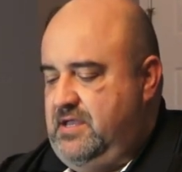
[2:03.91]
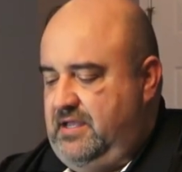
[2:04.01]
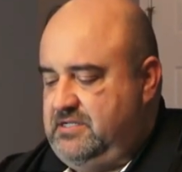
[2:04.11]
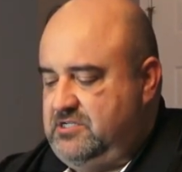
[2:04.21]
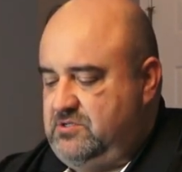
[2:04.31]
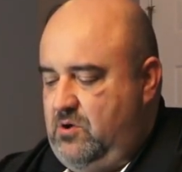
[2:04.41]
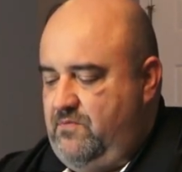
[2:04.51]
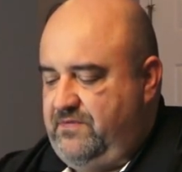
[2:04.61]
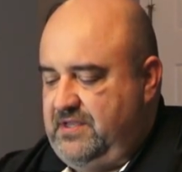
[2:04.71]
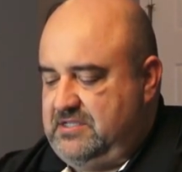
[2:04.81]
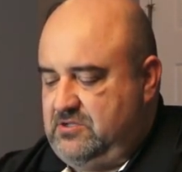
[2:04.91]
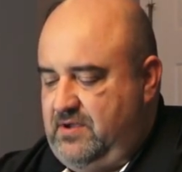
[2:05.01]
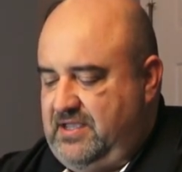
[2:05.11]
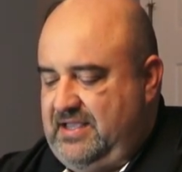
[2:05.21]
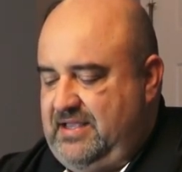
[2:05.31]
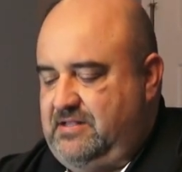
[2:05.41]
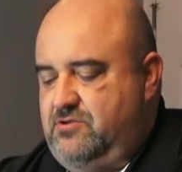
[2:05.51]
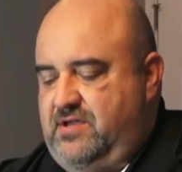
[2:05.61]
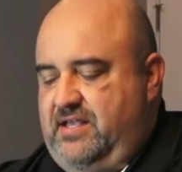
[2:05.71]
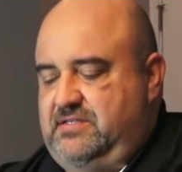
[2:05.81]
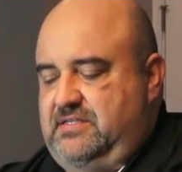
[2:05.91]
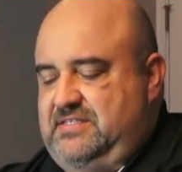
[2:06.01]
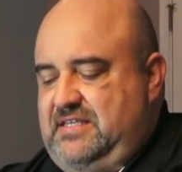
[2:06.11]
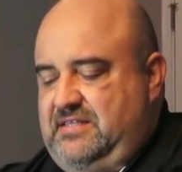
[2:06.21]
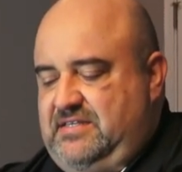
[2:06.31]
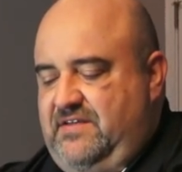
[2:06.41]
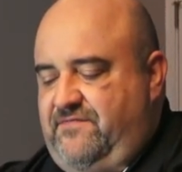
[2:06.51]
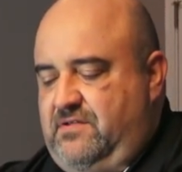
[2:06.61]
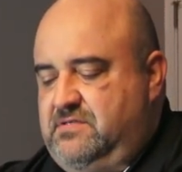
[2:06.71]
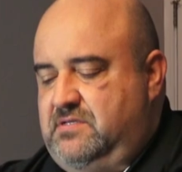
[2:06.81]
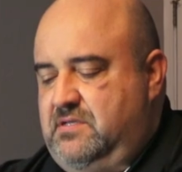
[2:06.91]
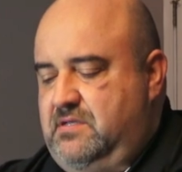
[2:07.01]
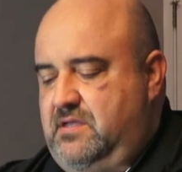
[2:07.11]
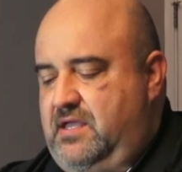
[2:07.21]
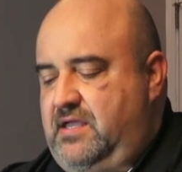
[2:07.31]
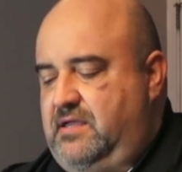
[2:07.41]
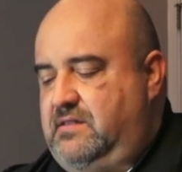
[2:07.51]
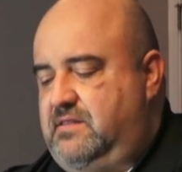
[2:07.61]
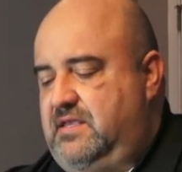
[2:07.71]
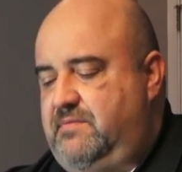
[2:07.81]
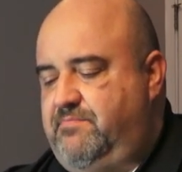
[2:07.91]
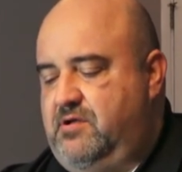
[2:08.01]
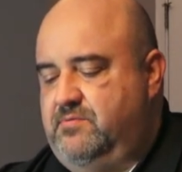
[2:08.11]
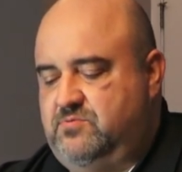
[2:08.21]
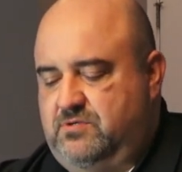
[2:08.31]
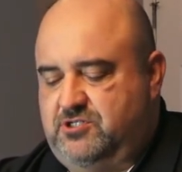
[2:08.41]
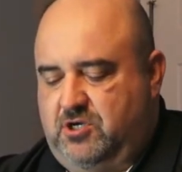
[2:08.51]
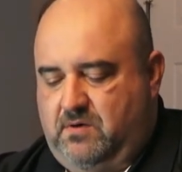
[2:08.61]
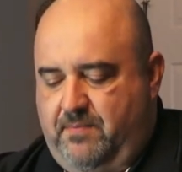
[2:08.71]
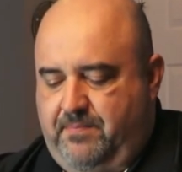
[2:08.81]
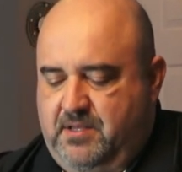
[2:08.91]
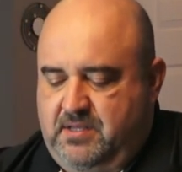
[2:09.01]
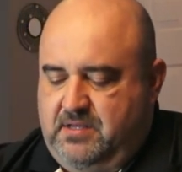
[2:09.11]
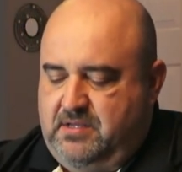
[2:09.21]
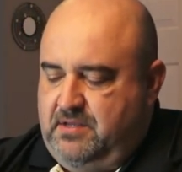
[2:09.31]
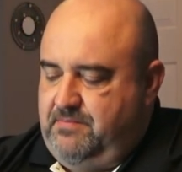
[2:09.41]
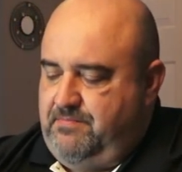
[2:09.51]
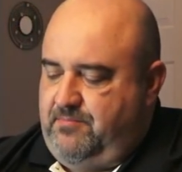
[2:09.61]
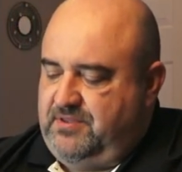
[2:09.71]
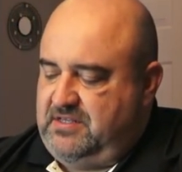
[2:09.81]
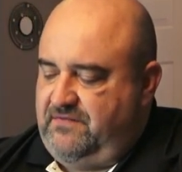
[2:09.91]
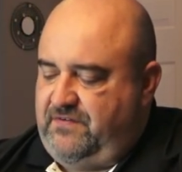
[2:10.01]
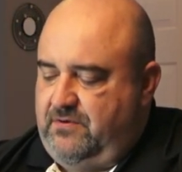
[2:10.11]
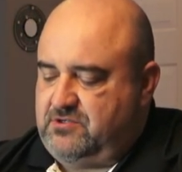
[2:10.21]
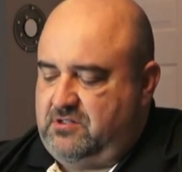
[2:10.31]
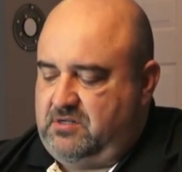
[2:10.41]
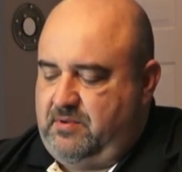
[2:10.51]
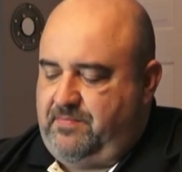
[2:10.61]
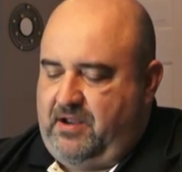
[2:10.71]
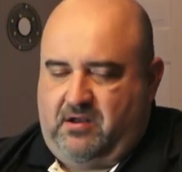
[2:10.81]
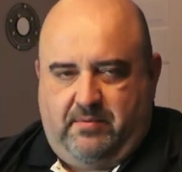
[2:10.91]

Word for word: And just hopefully so I can, you guys can see the difference, and the bulbs will show up with the diffuser a little bit better.